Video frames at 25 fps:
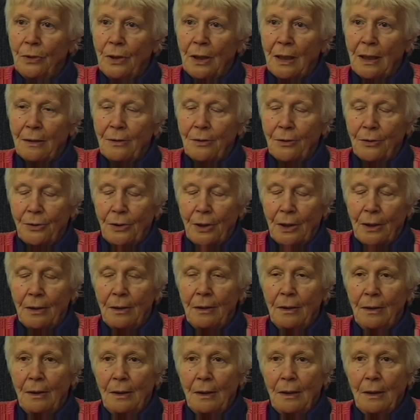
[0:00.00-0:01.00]
not
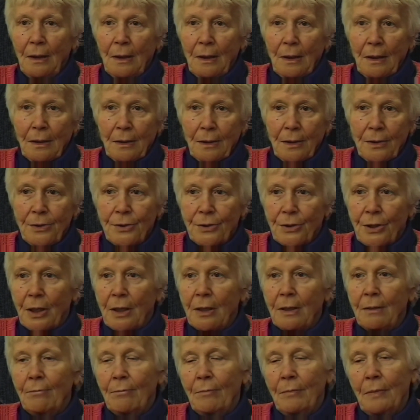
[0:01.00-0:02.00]
then. This
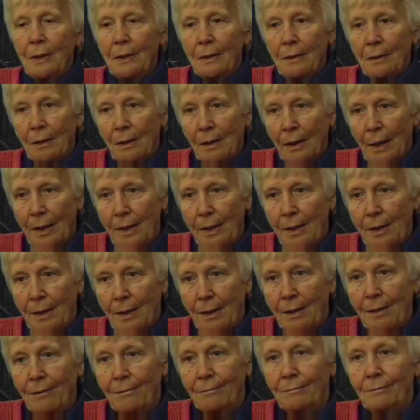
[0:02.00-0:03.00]
came later.